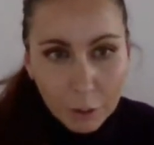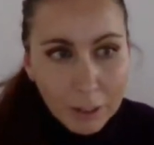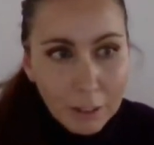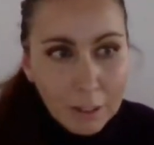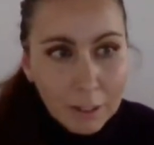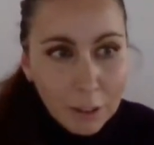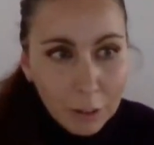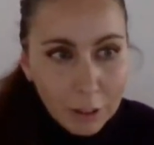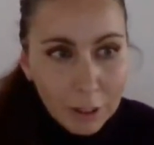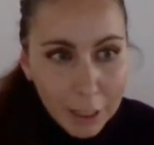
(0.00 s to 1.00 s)
it did
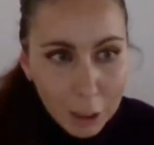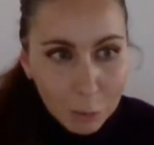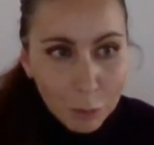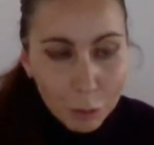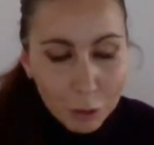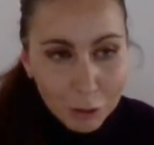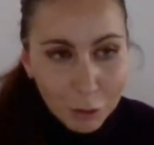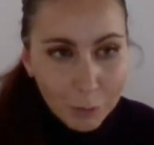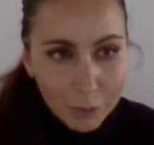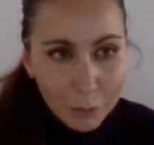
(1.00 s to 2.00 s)
not help to
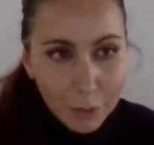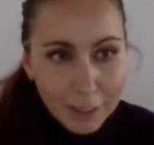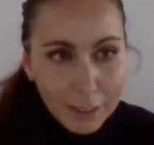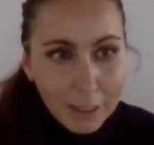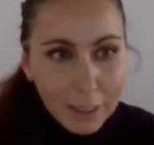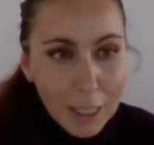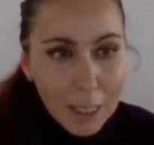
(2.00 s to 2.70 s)
resolve the crisis,